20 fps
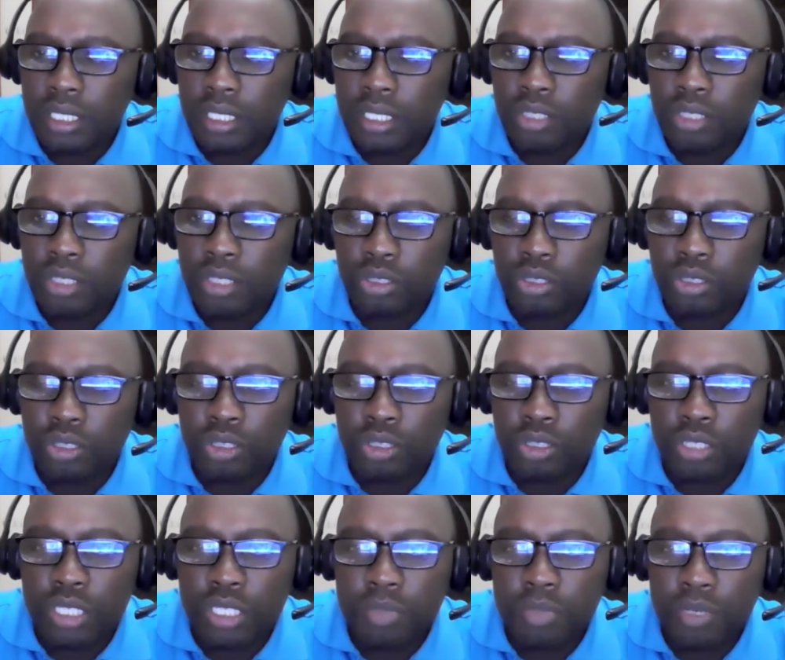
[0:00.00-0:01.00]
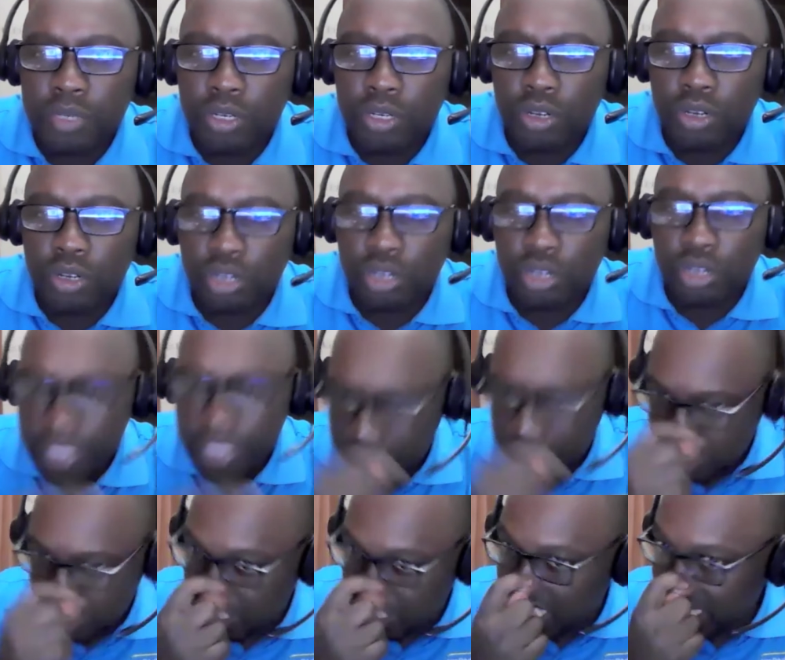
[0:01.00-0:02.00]
your typical
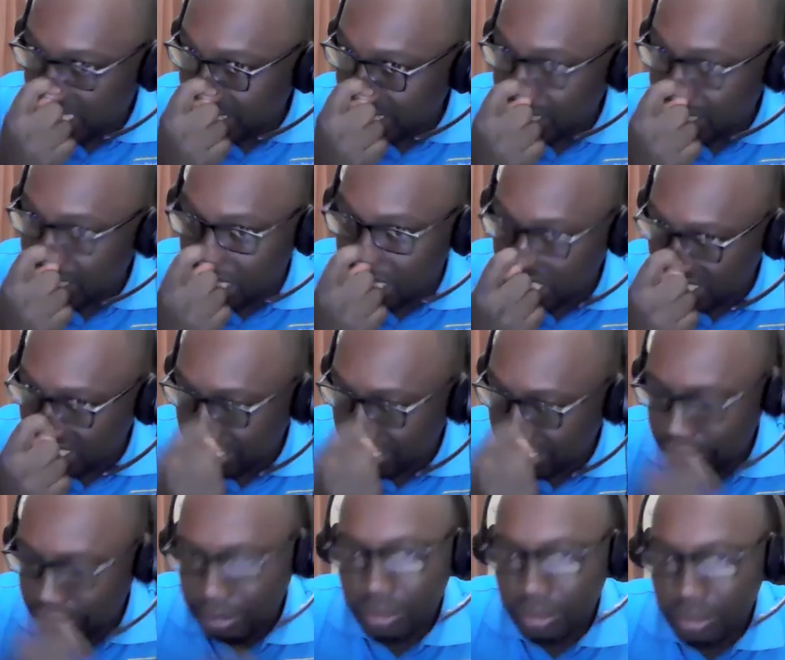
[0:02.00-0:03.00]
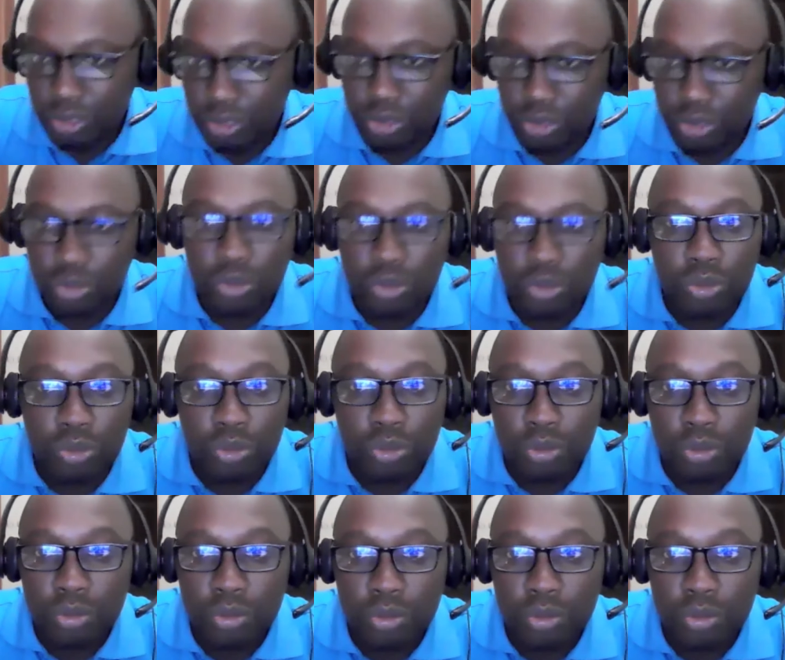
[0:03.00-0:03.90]
content creators to